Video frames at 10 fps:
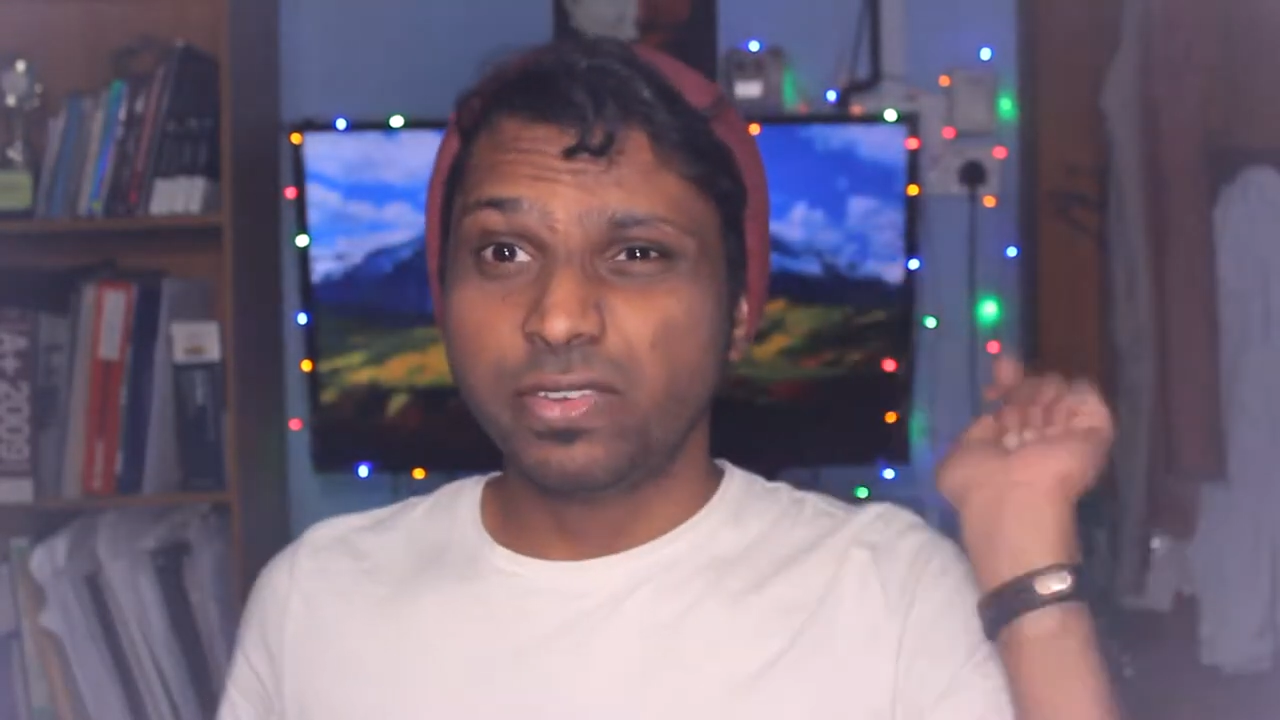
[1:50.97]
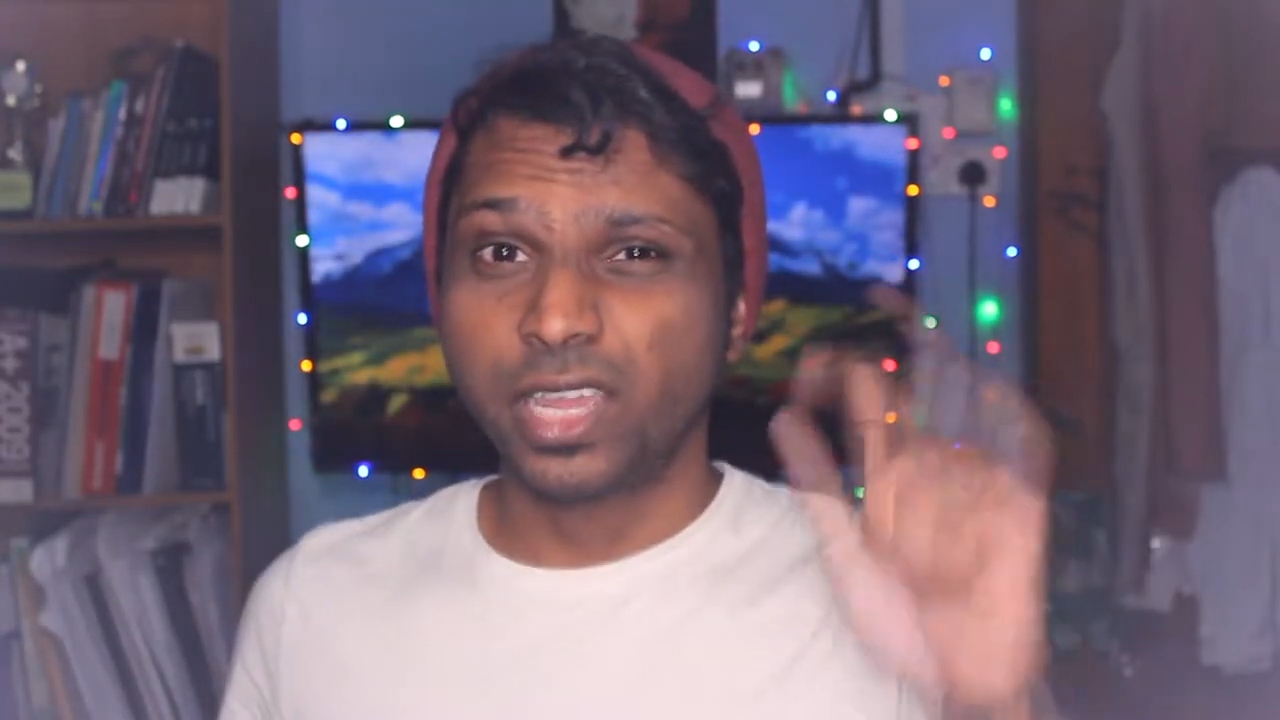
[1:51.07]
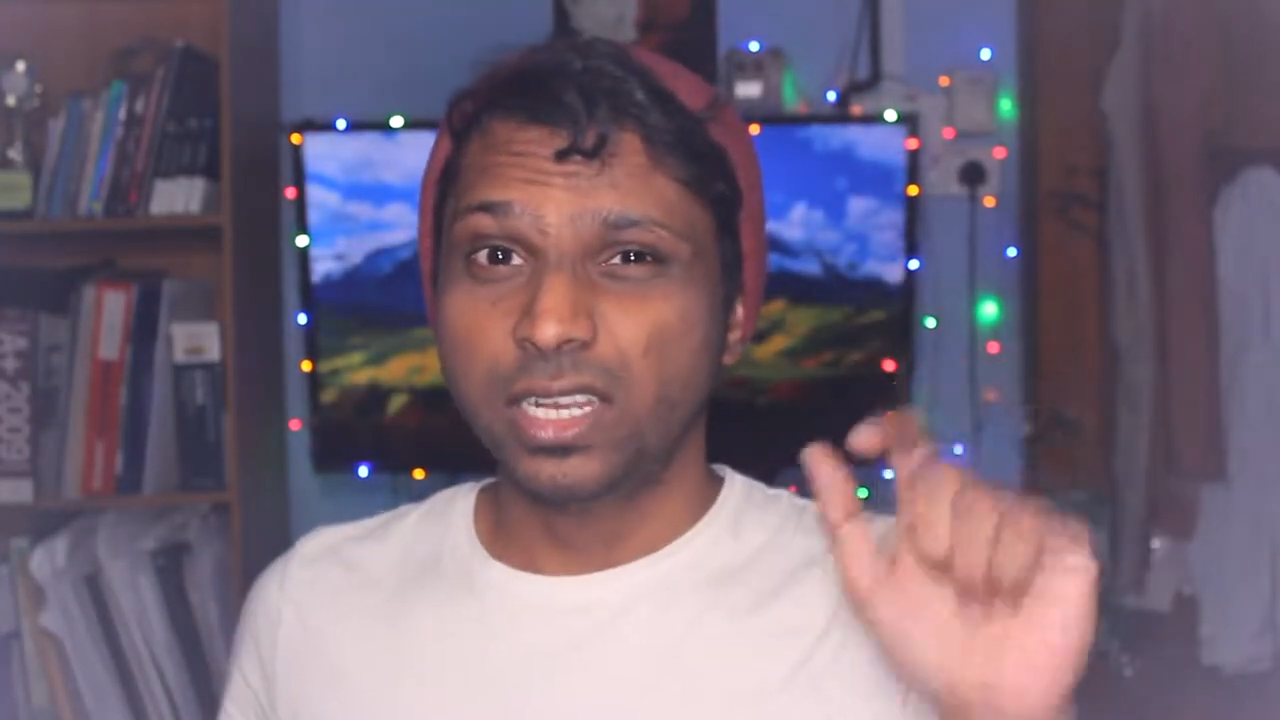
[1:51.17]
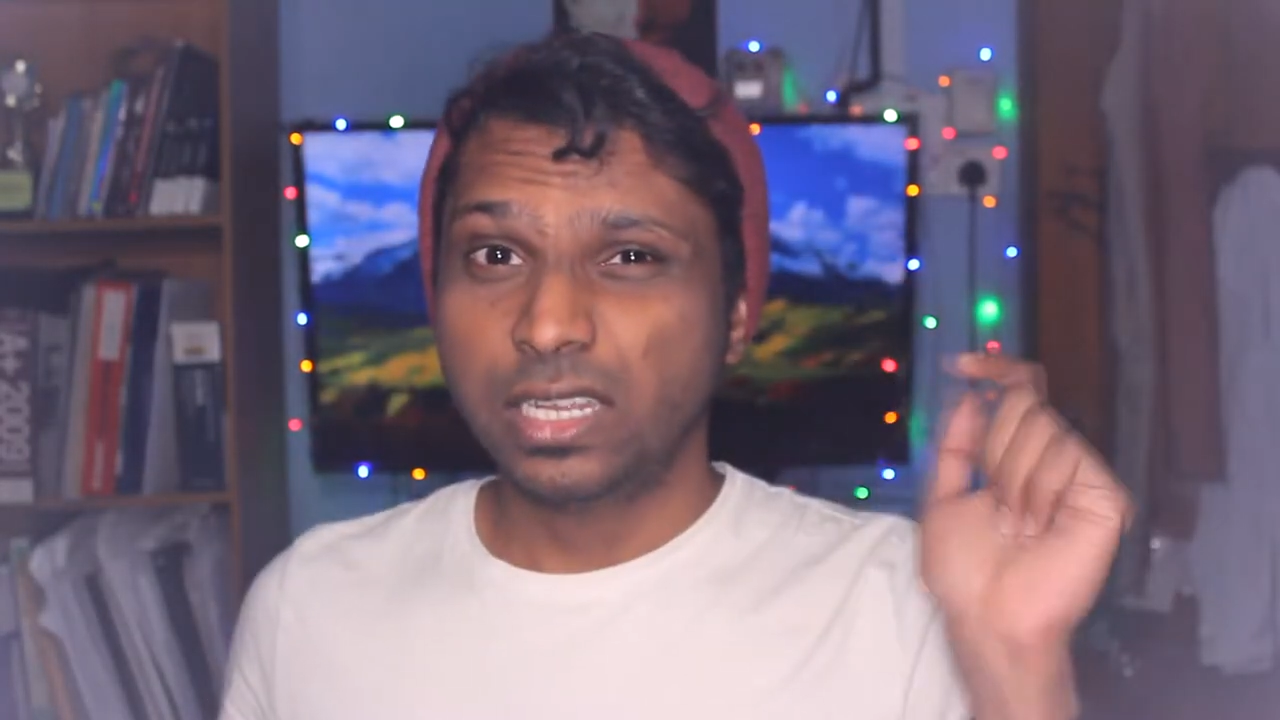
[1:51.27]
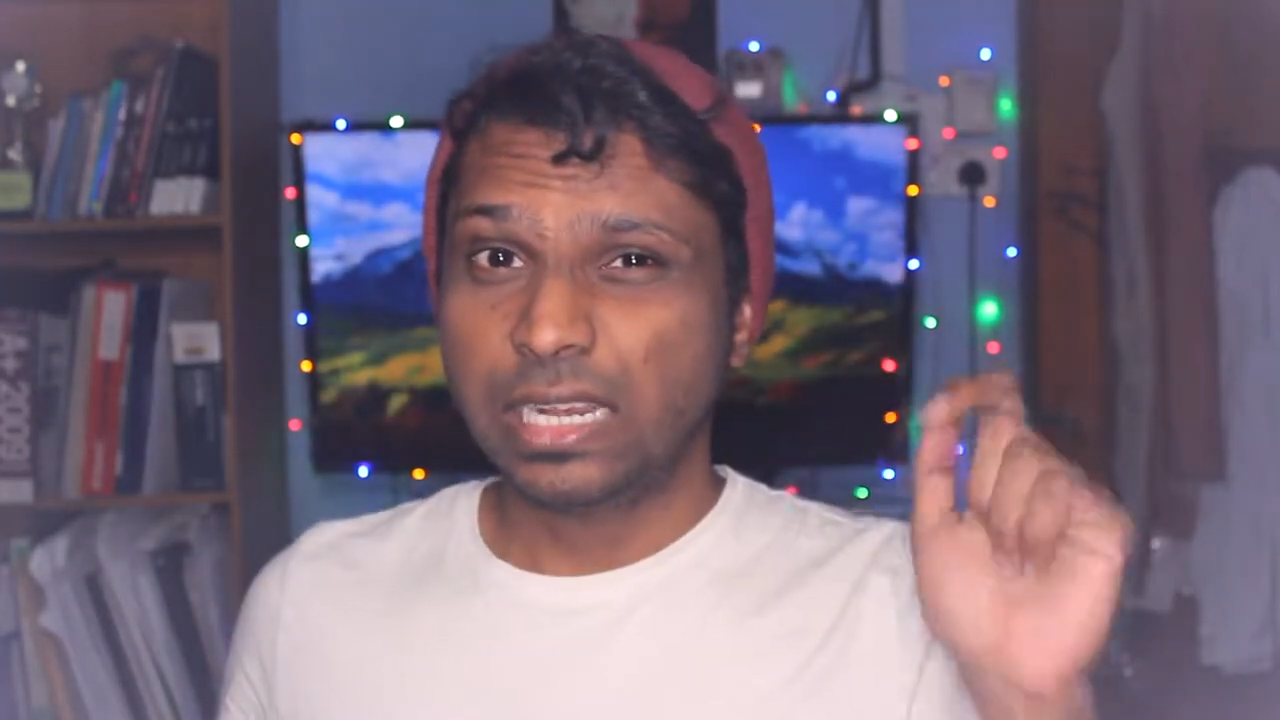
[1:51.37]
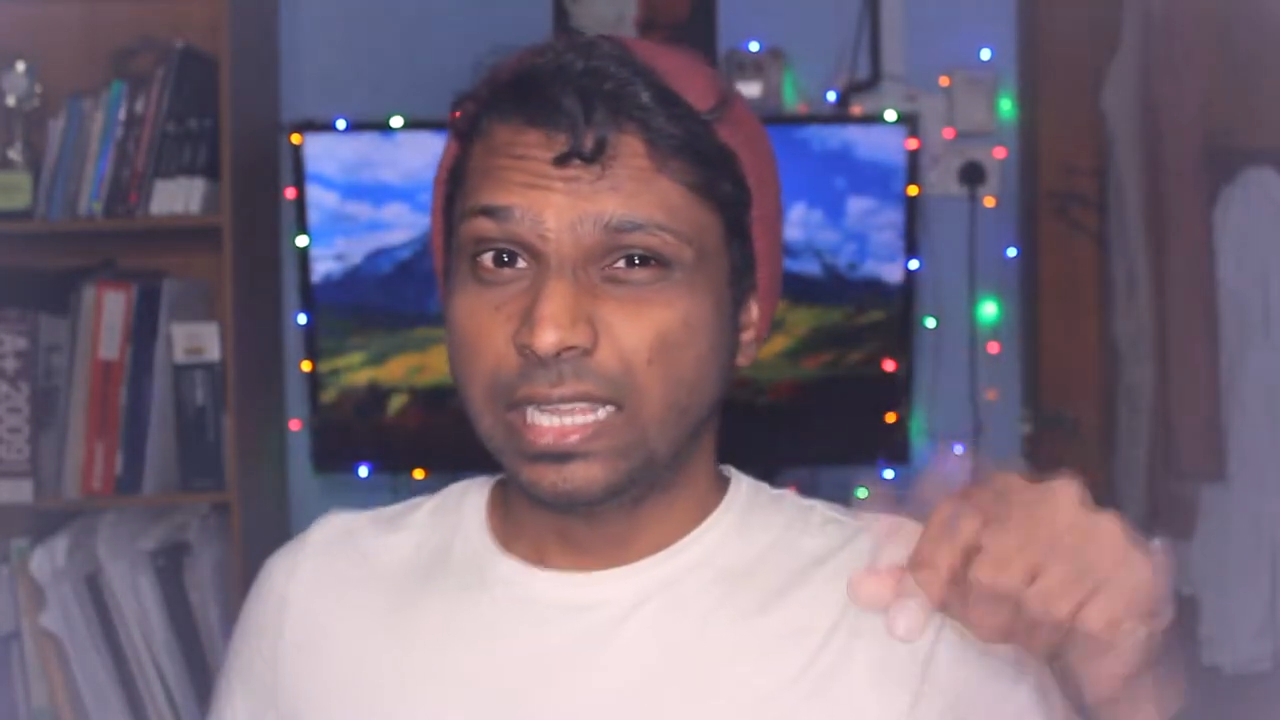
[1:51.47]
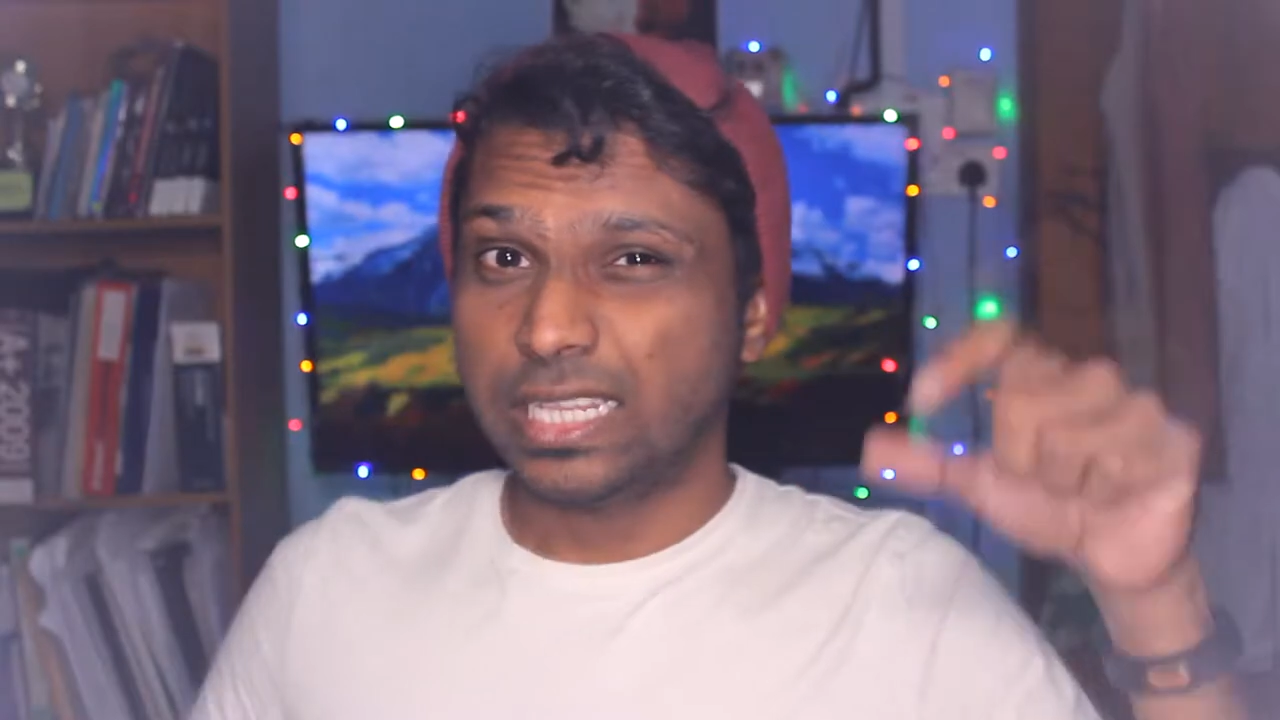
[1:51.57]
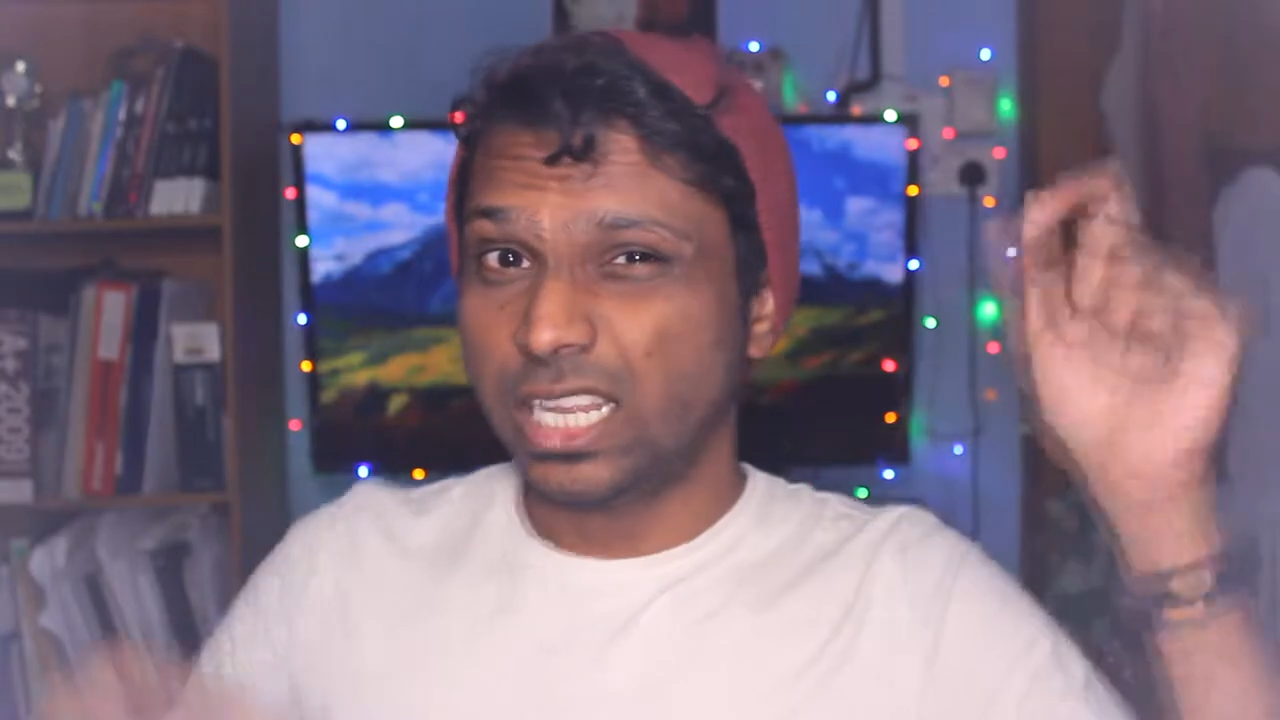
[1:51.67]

forget to click